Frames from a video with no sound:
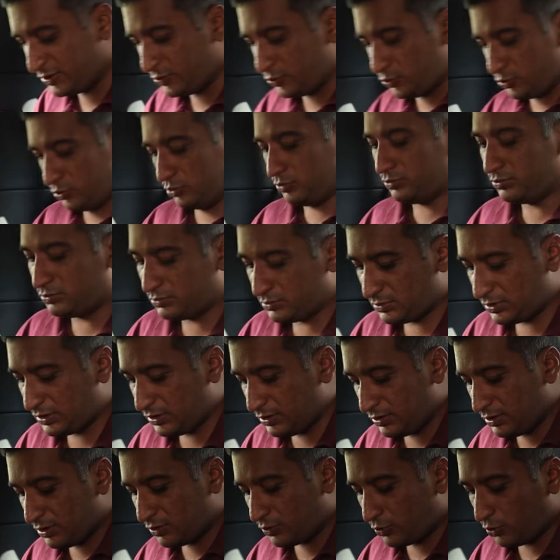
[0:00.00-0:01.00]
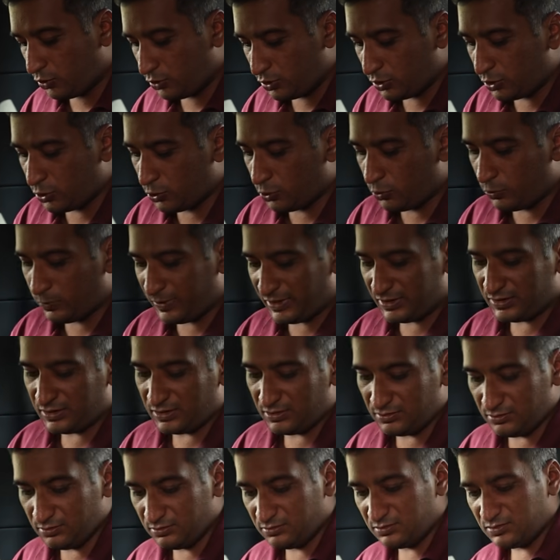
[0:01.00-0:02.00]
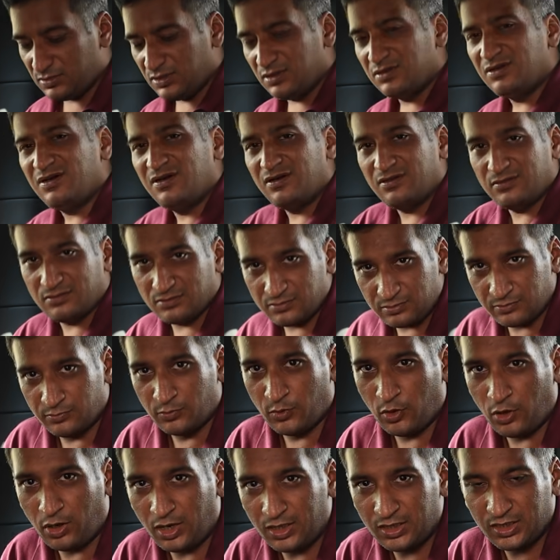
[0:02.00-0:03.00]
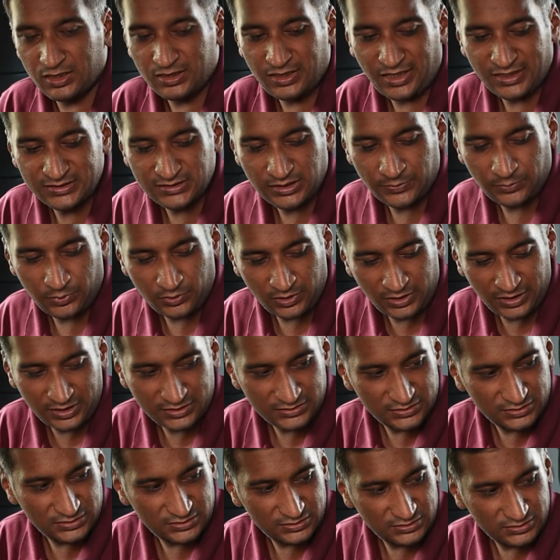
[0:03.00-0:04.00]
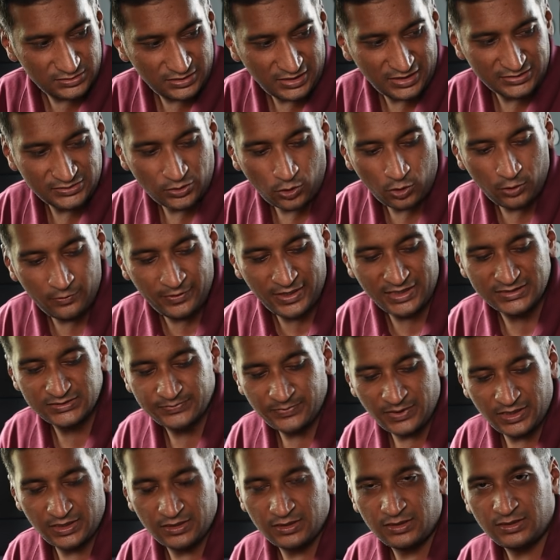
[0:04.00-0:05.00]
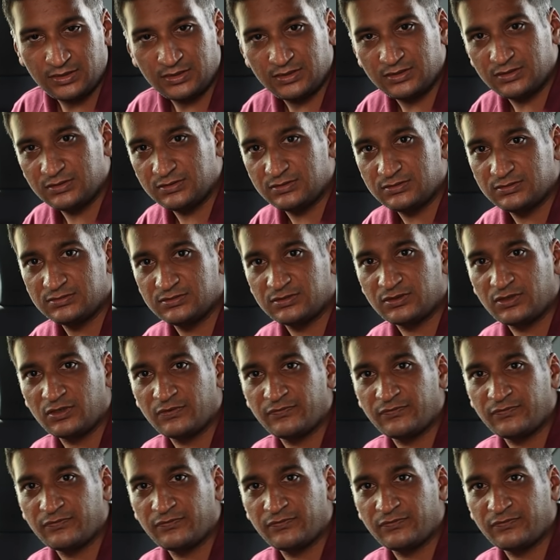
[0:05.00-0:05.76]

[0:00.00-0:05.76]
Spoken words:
you could do with more under-thigh support, as has always been a sort